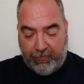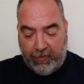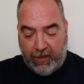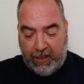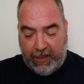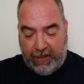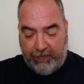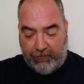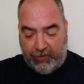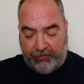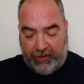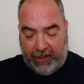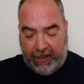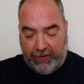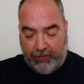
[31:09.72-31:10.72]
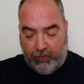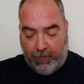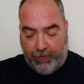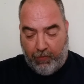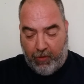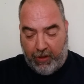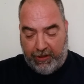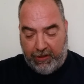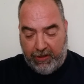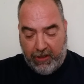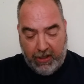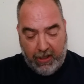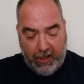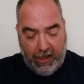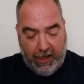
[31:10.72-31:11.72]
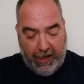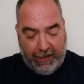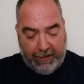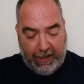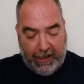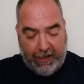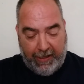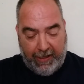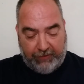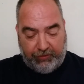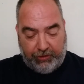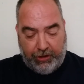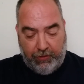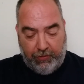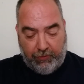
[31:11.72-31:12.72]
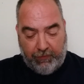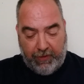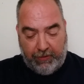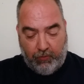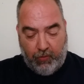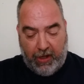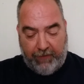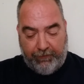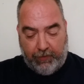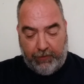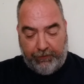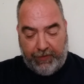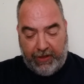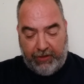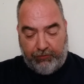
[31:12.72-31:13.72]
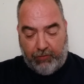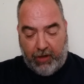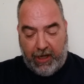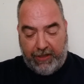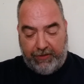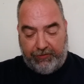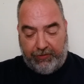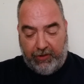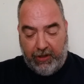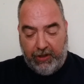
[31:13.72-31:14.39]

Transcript: either retained or appointed, and I execute a written waiver of these rights